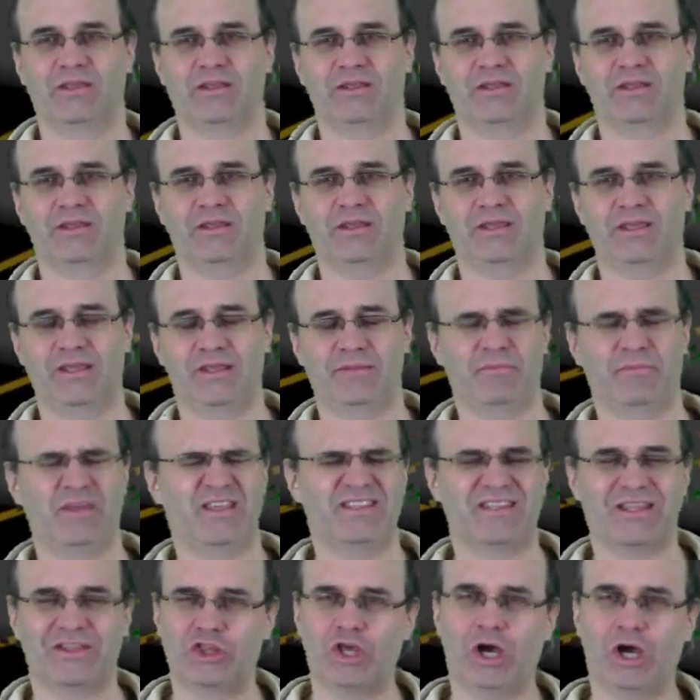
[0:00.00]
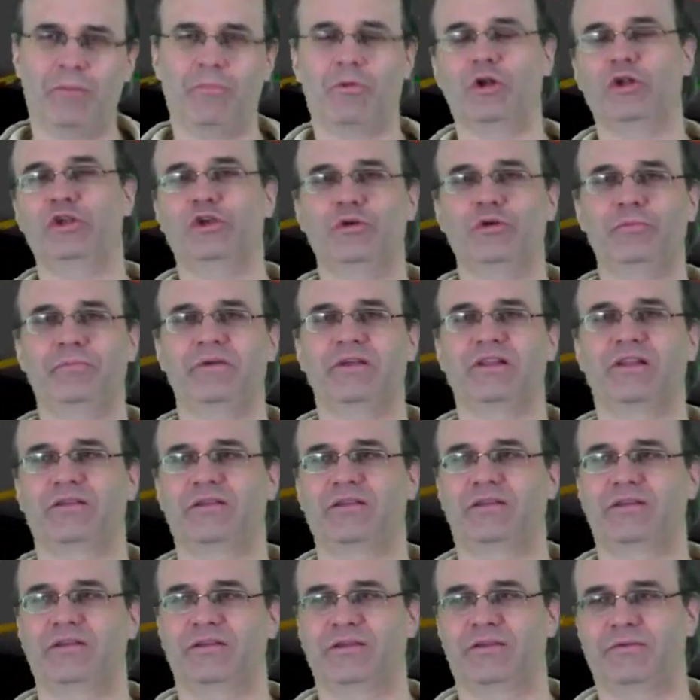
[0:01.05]
it means that
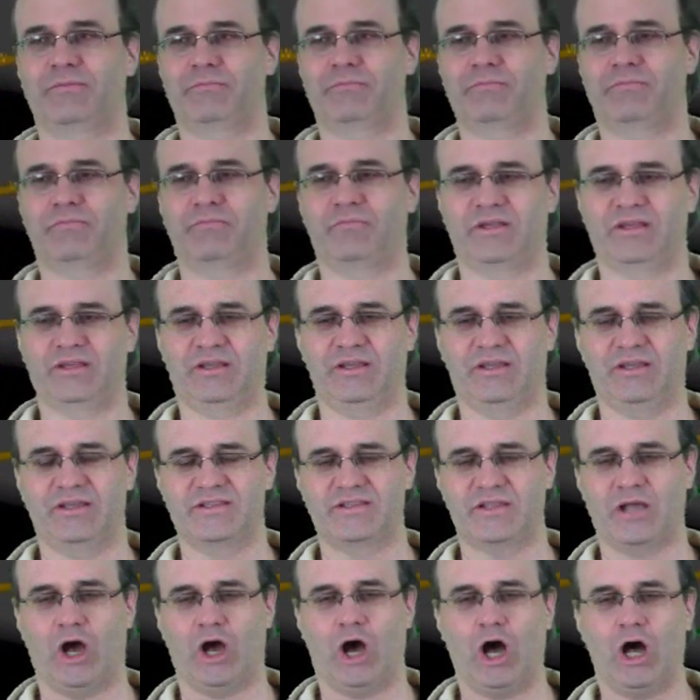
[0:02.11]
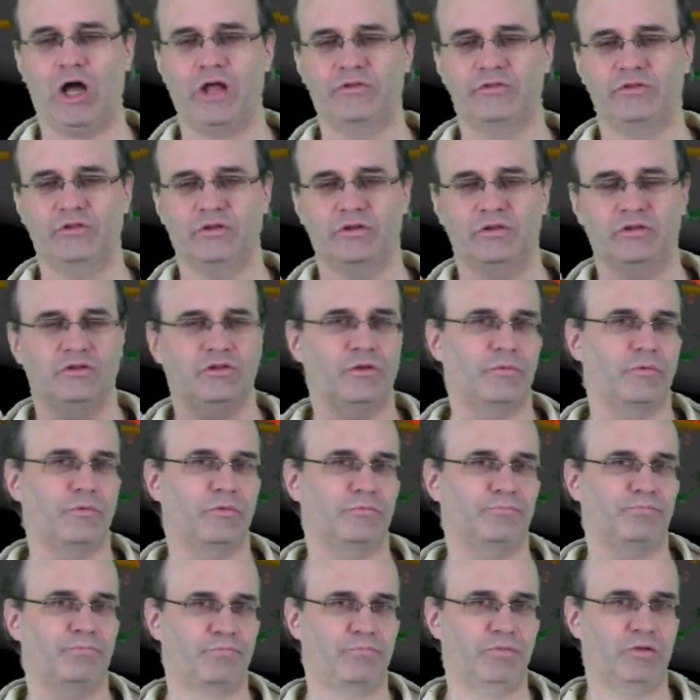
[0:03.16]
W is on
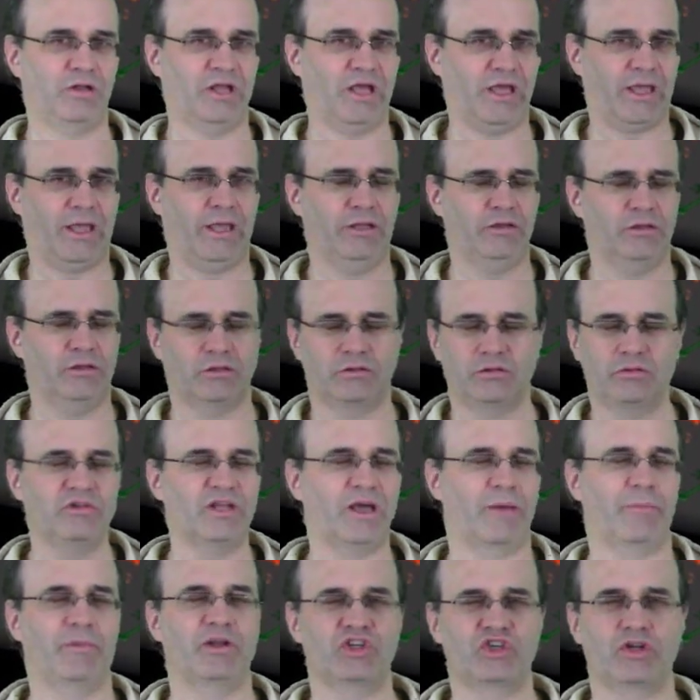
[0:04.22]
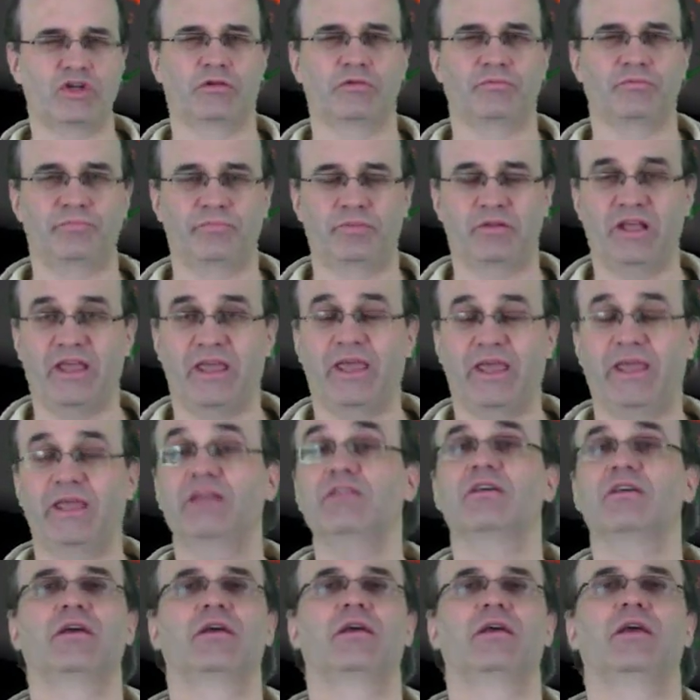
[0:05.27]
the plane, the two-dimensional
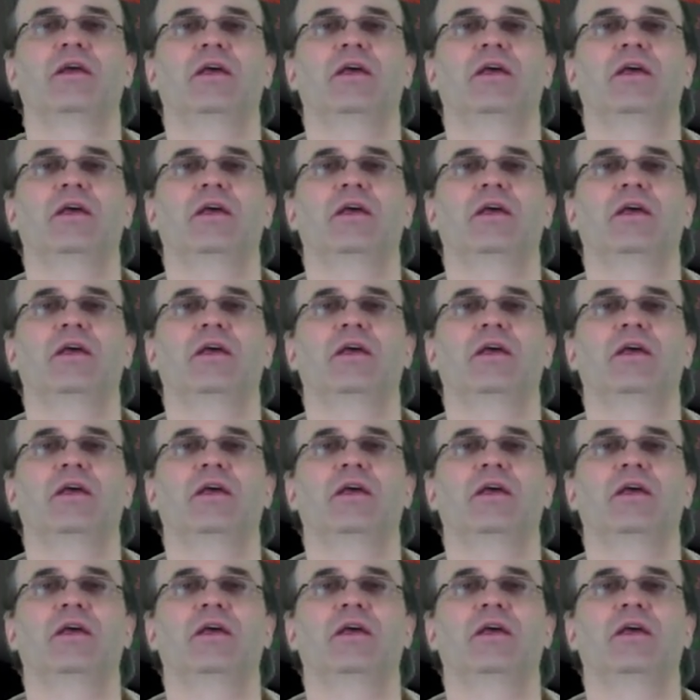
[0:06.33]
plane,